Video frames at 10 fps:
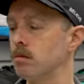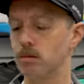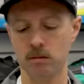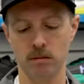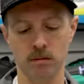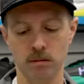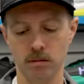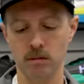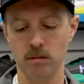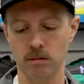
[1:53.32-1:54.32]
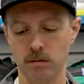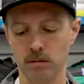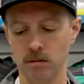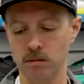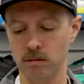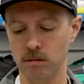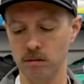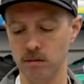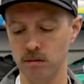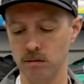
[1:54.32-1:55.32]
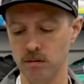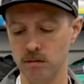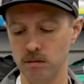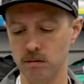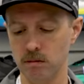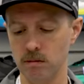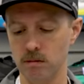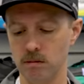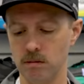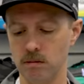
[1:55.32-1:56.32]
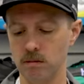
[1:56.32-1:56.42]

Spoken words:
This person isn't speaking.